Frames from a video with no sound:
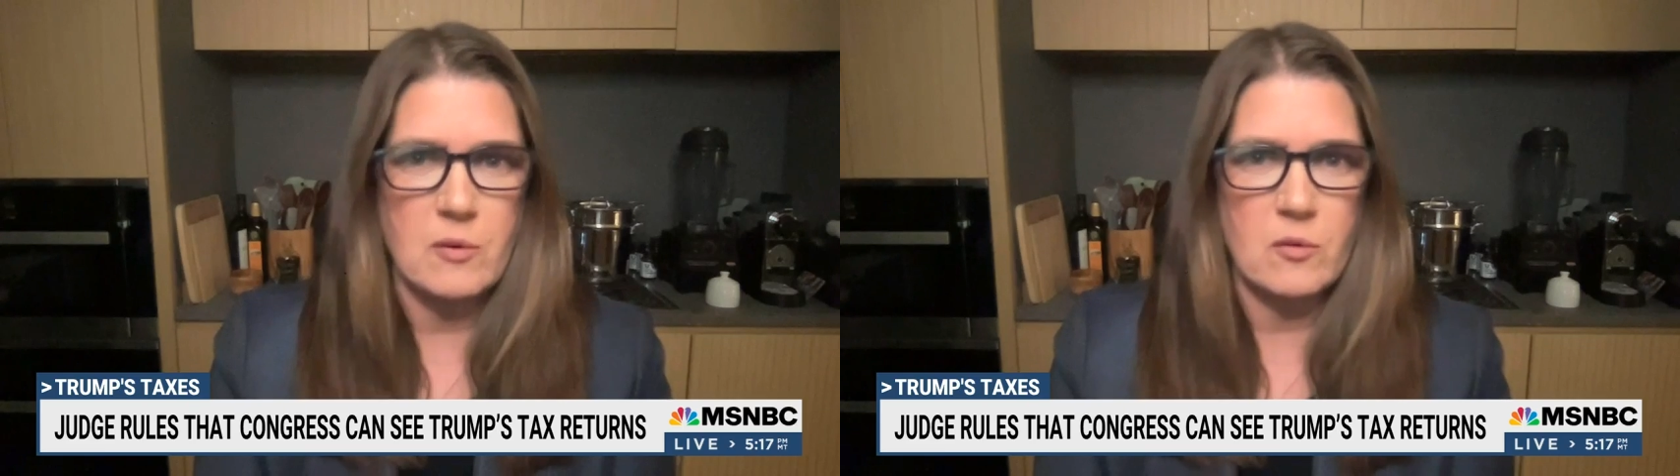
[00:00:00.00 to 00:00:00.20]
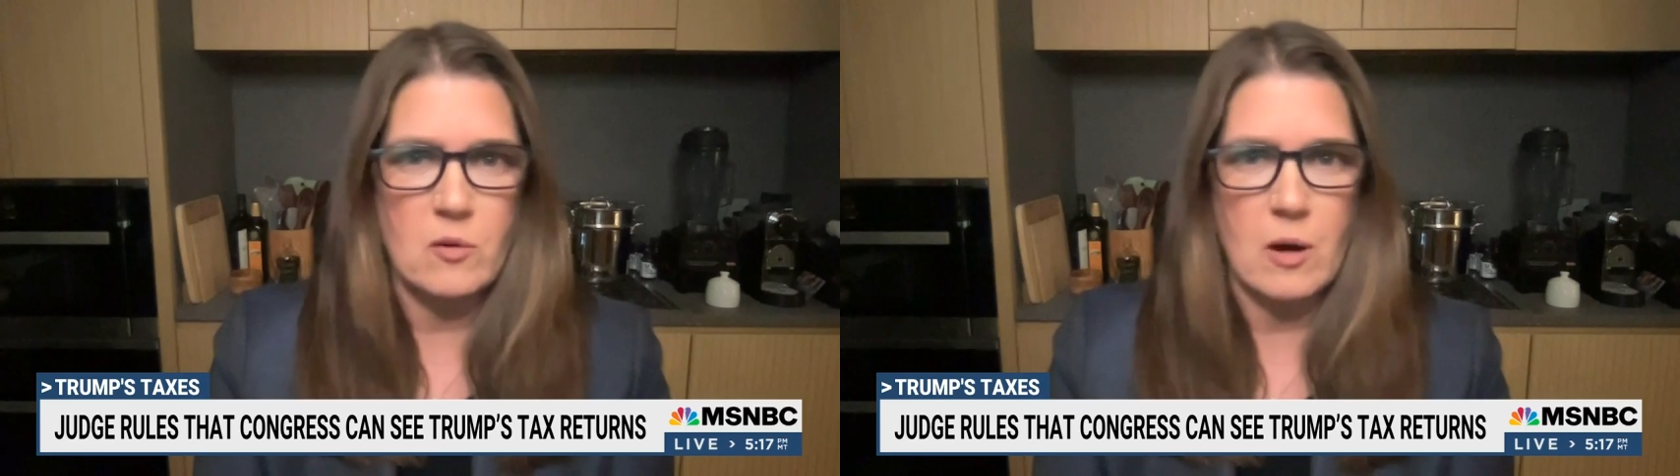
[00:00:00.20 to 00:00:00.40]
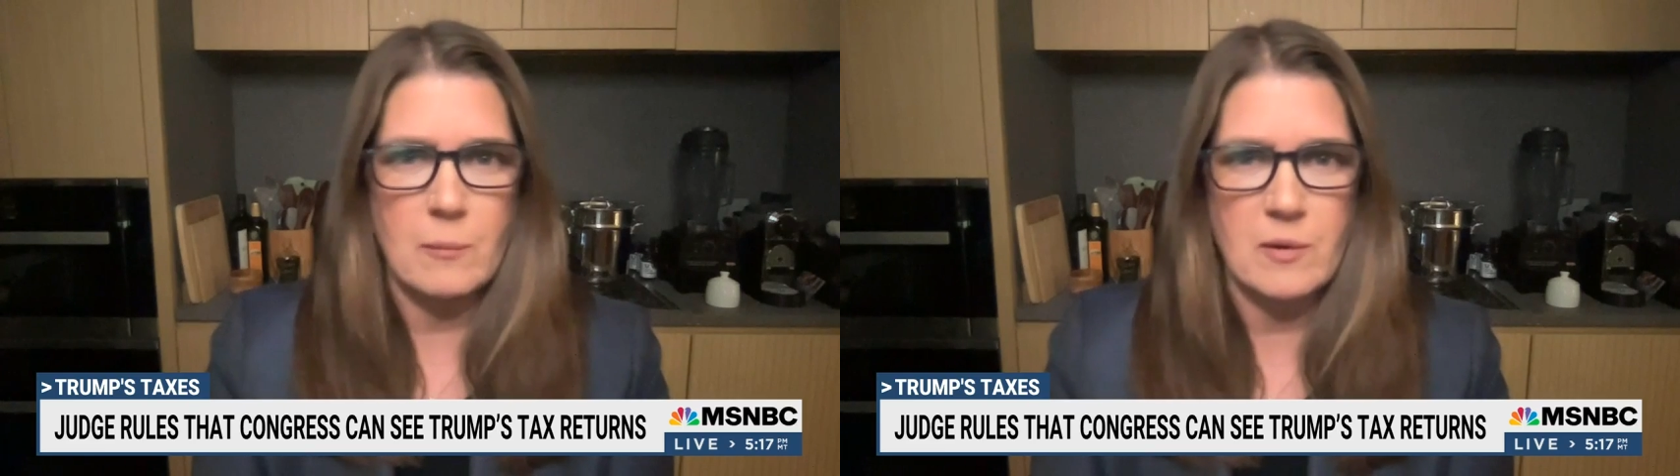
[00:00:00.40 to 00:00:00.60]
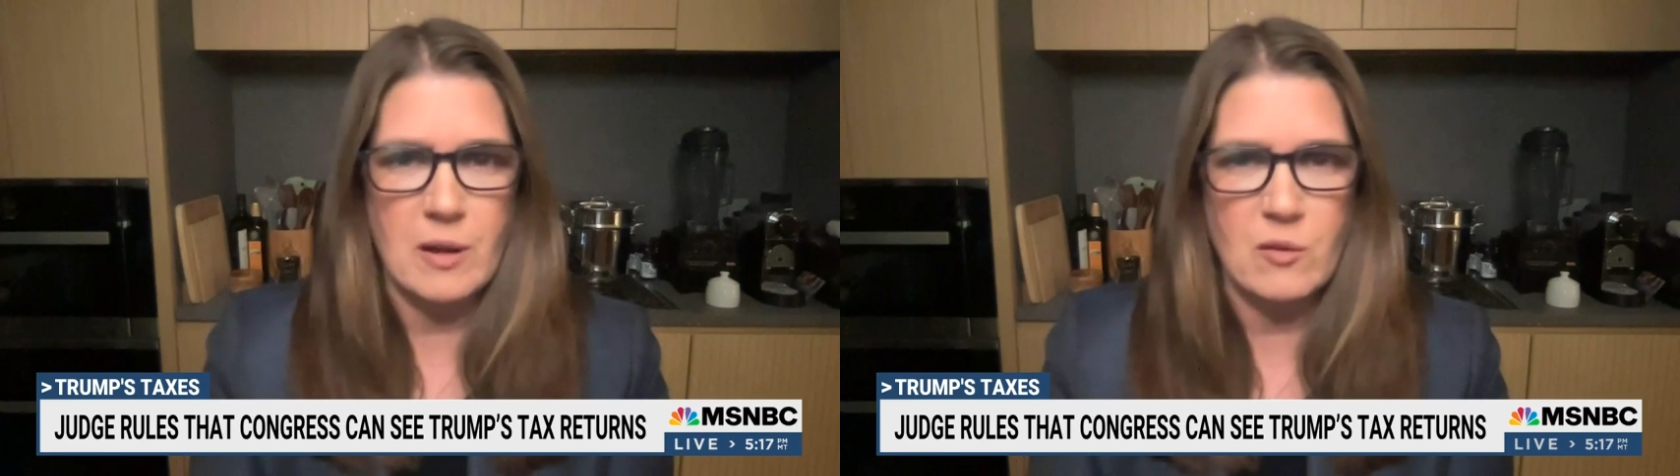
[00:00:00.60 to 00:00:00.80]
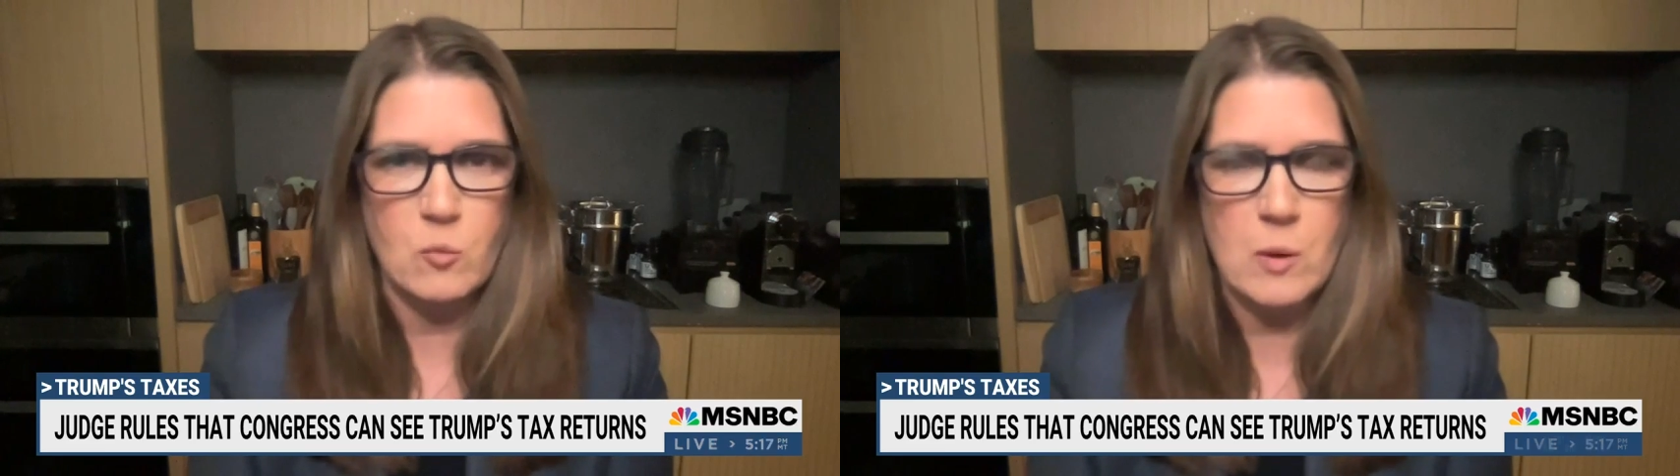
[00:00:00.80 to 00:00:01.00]
his crimes
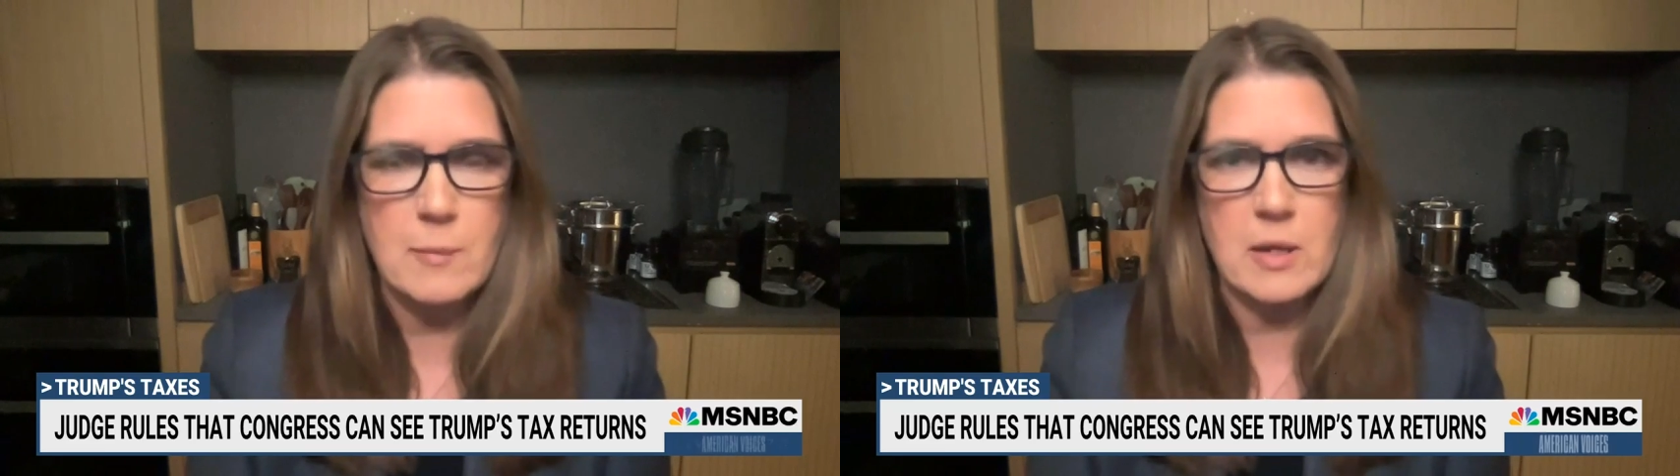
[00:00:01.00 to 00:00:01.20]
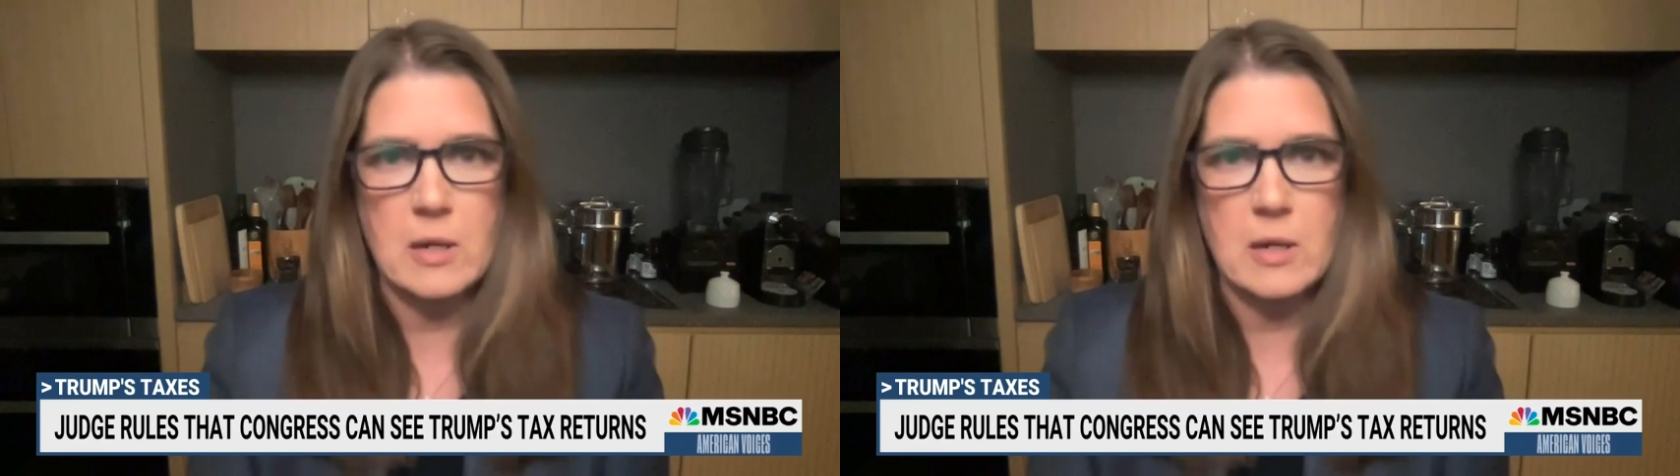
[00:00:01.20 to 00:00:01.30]
against women,